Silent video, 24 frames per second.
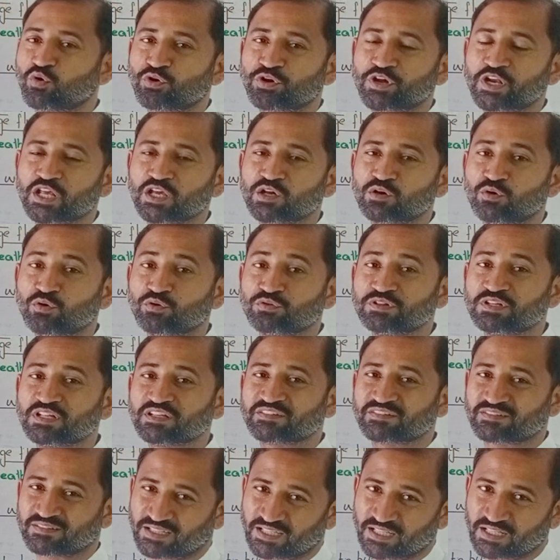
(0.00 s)
coating on the
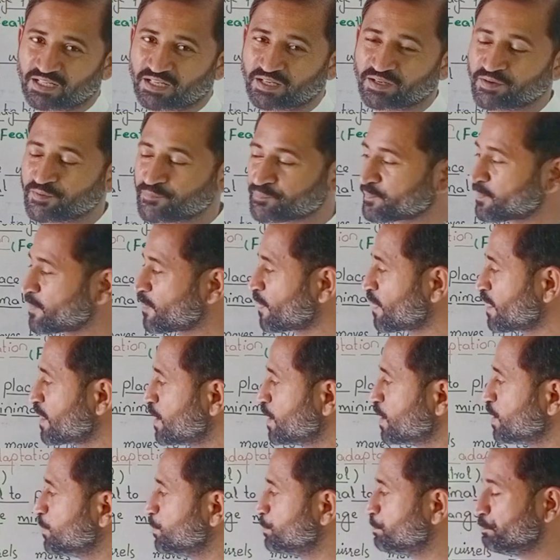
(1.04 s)
skin.
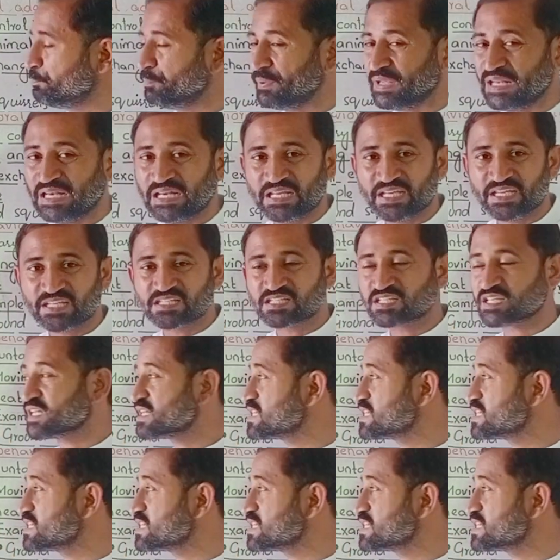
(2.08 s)
Pelage